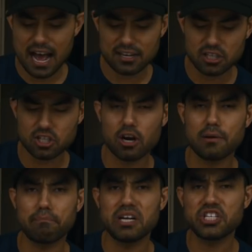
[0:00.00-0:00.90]
I actually
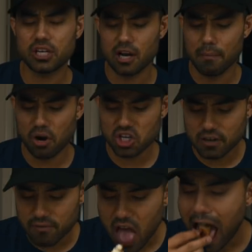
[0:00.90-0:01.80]
started binging a
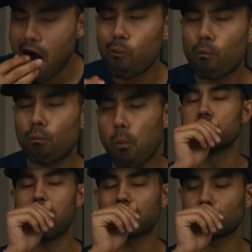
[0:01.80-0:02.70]
bunch of
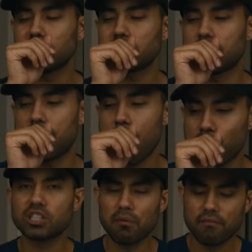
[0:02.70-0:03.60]
mukbangs recently
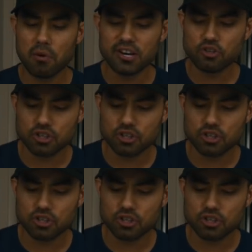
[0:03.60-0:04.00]
some of them are